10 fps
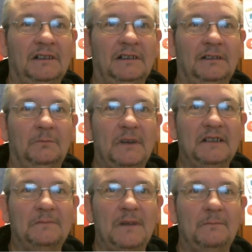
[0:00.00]
Base
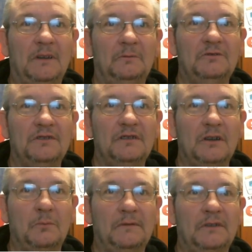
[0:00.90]
map, I'll just go
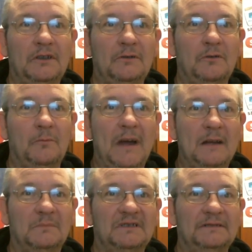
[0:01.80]
with Google
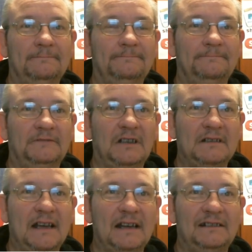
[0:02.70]
Maps. It does
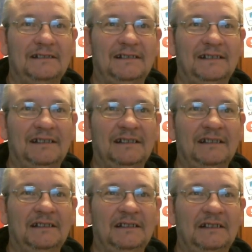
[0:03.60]
that.
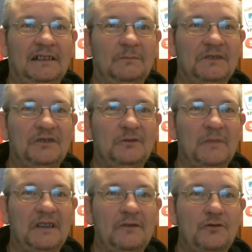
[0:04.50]
And we zoom
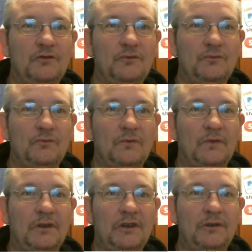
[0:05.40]
in to
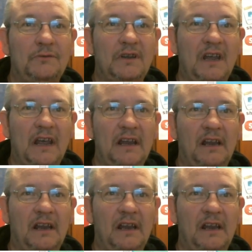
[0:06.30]
the UK,